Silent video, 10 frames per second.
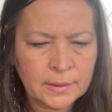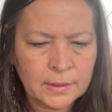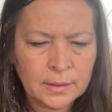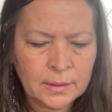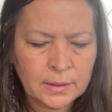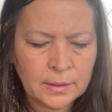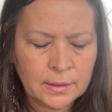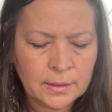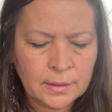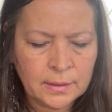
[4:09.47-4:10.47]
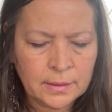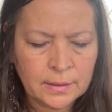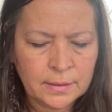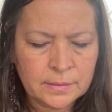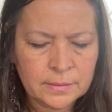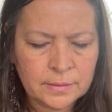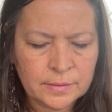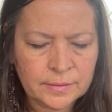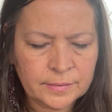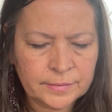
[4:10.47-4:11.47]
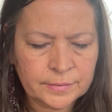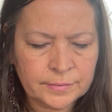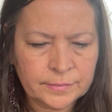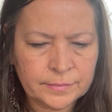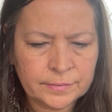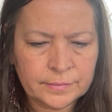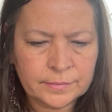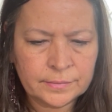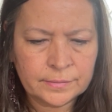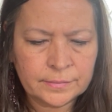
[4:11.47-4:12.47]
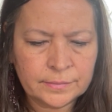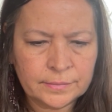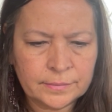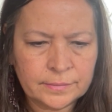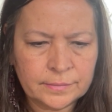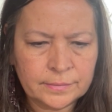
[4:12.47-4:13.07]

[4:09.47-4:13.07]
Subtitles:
[no speech]